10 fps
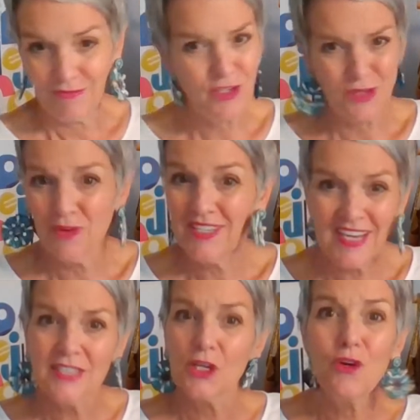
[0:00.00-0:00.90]
just what it
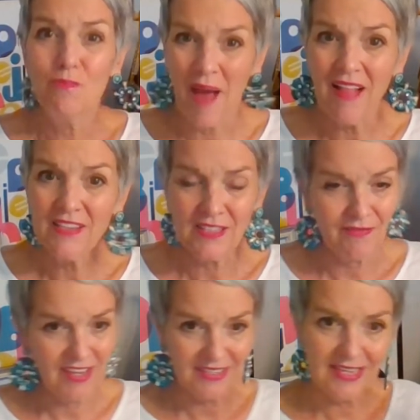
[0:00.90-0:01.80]
says, a good balance
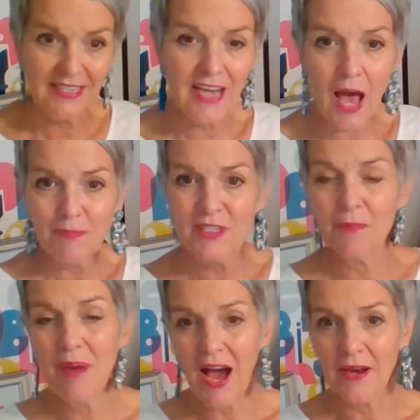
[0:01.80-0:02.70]
of things, like tops
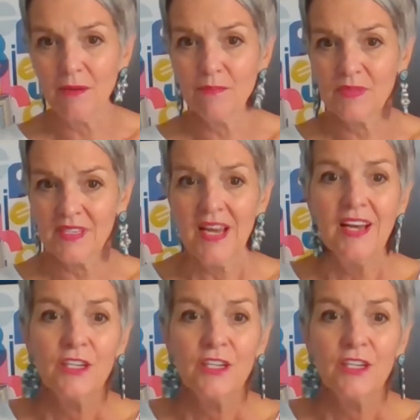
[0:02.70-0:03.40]
to bottoms,